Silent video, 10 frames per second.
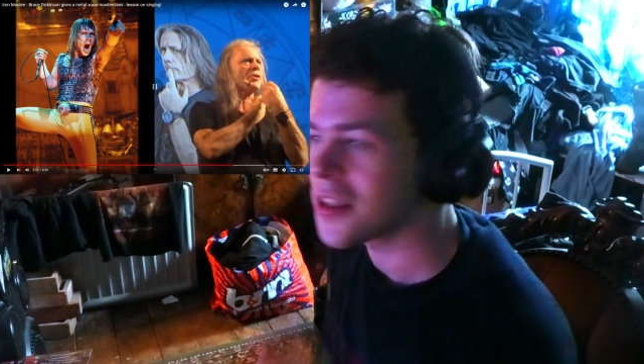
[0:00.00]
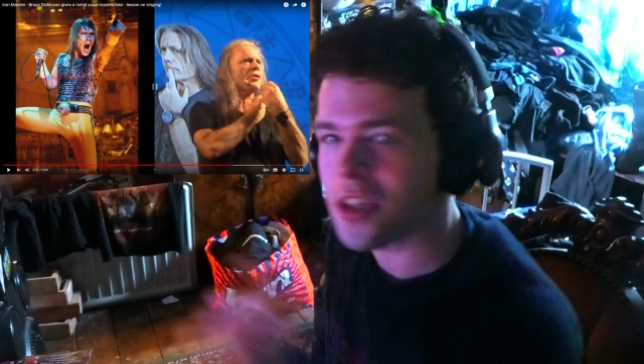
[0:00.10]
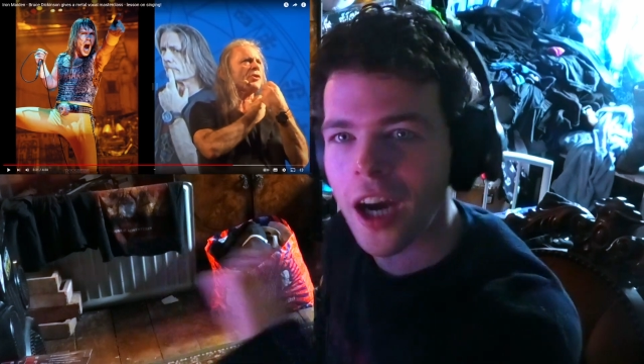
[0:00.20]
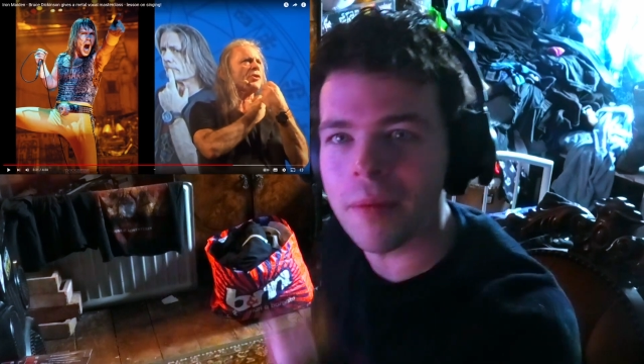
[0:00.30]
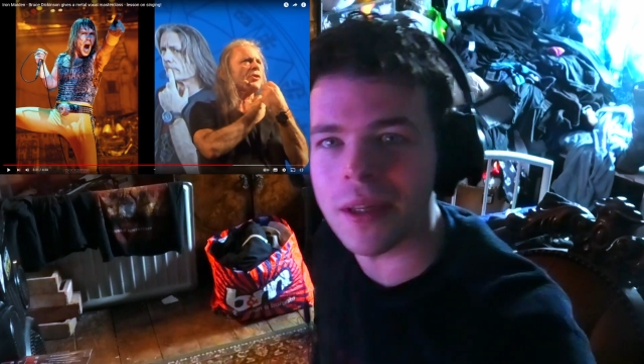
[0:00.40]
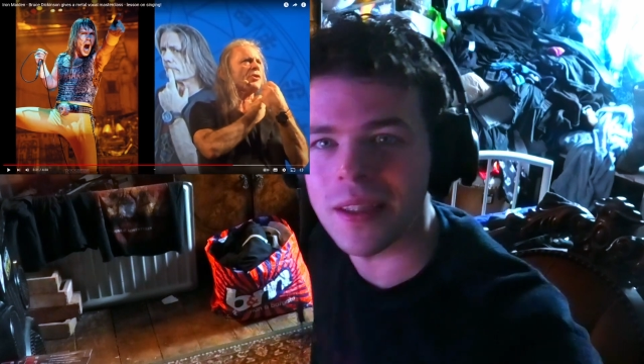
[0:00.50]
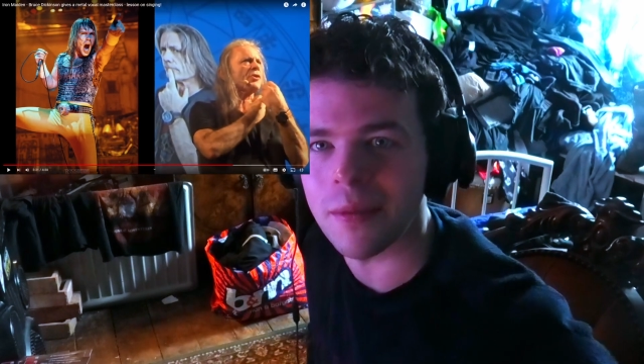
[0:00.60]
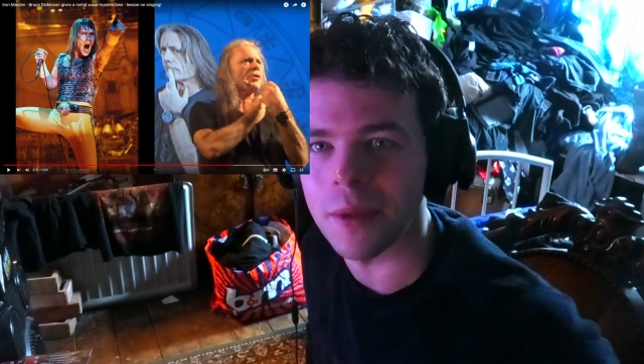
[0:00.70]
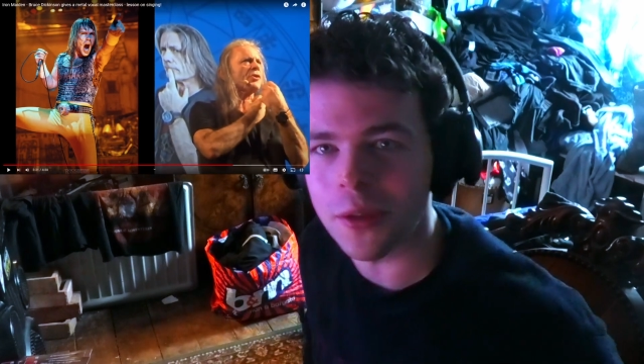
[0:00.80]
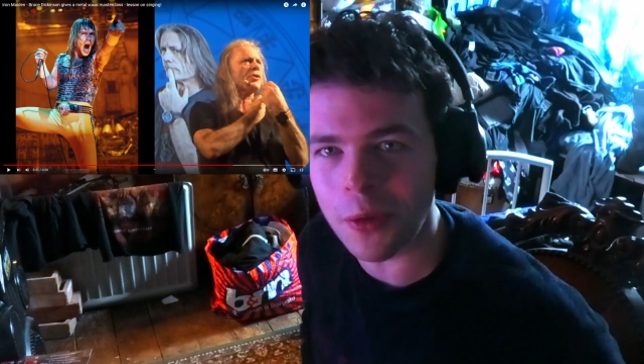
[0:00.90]
Tight because
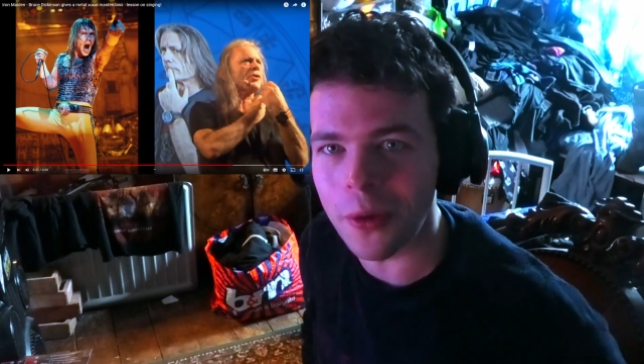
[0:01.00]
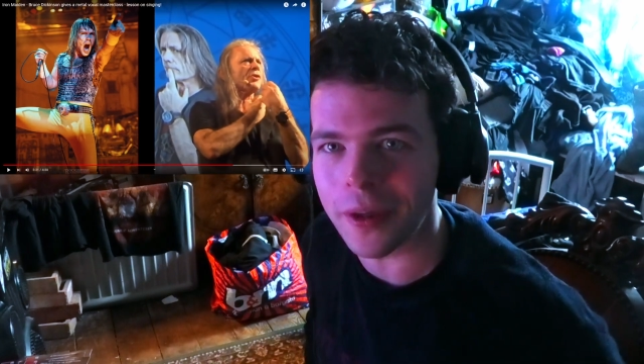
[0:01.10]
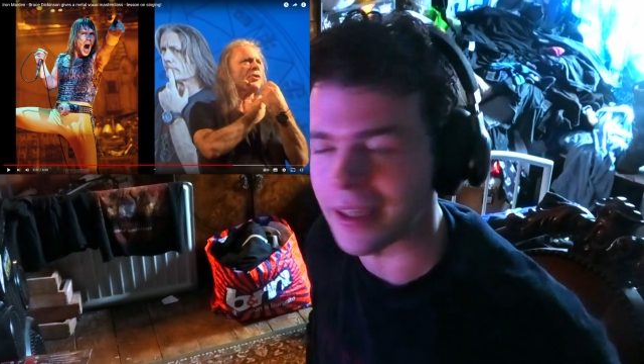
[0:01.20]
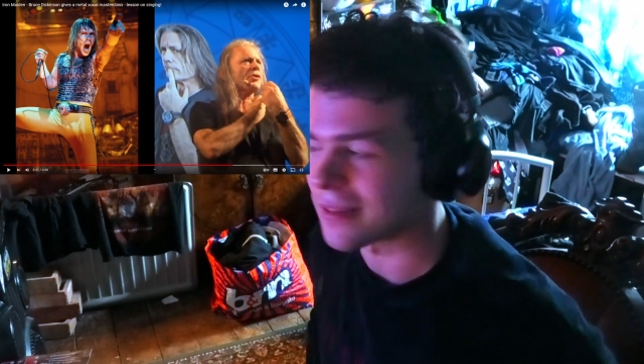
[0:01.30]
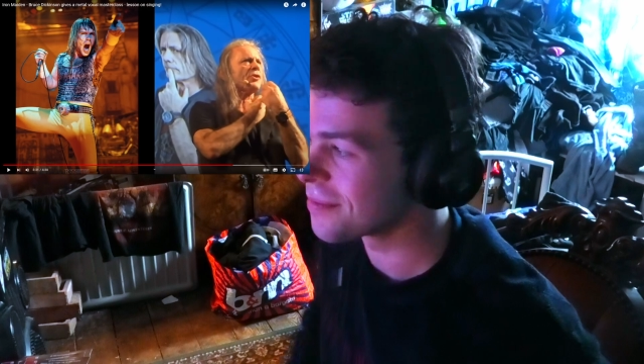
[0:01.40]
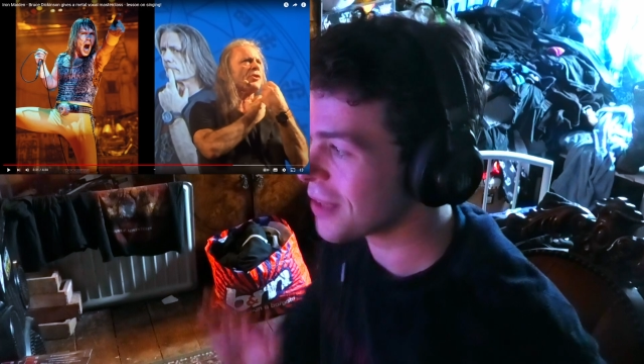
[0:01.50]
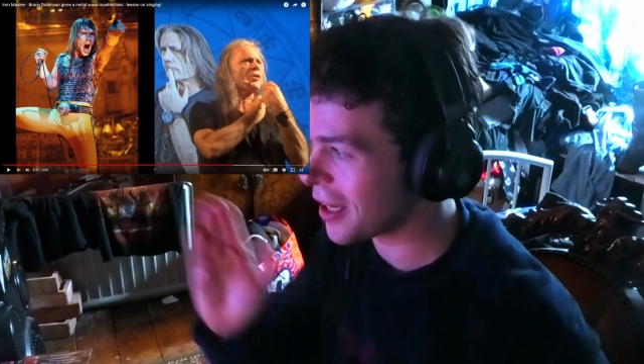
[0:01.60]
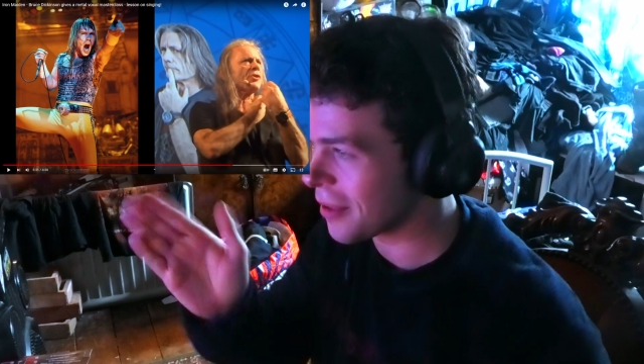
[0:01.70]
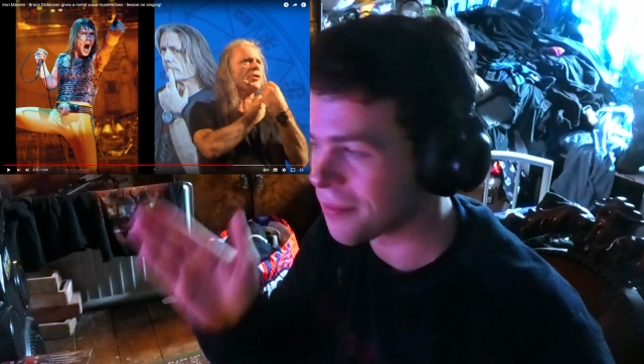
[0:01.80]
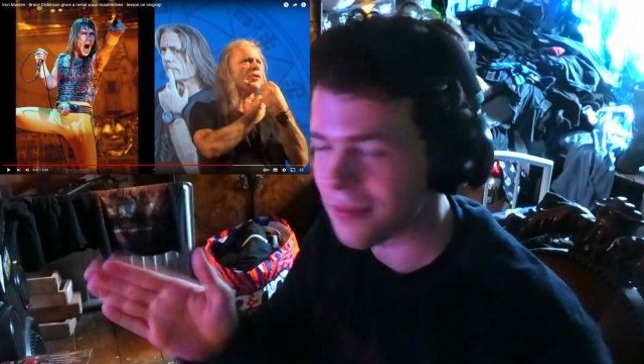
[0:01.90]
I've been talking.
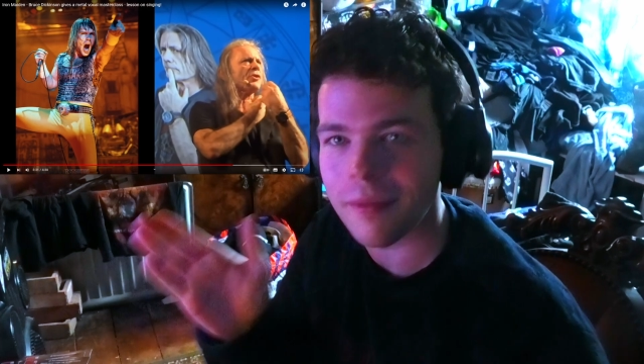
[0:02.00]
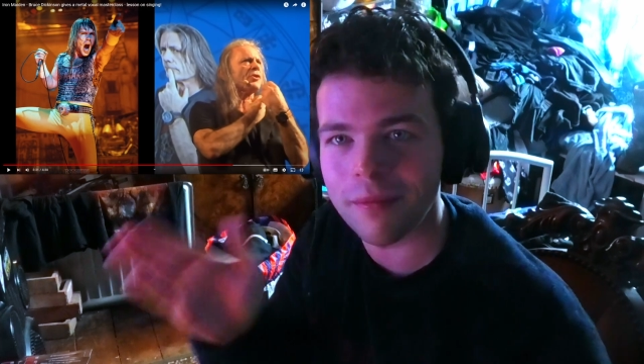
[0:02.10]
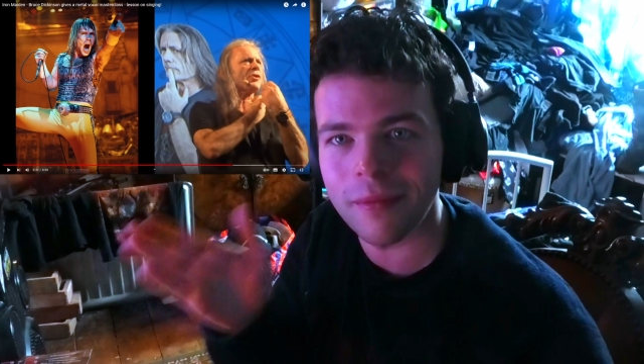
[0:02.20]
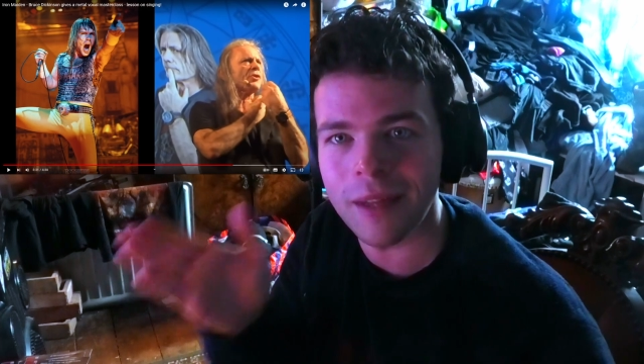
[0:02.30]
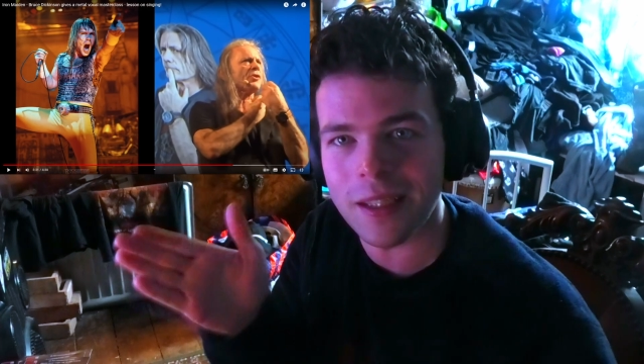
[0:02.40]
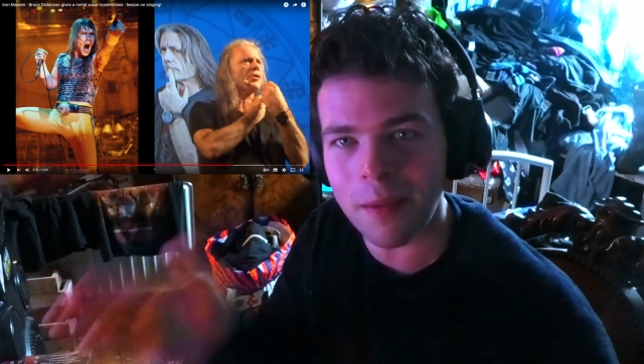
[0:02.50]
Is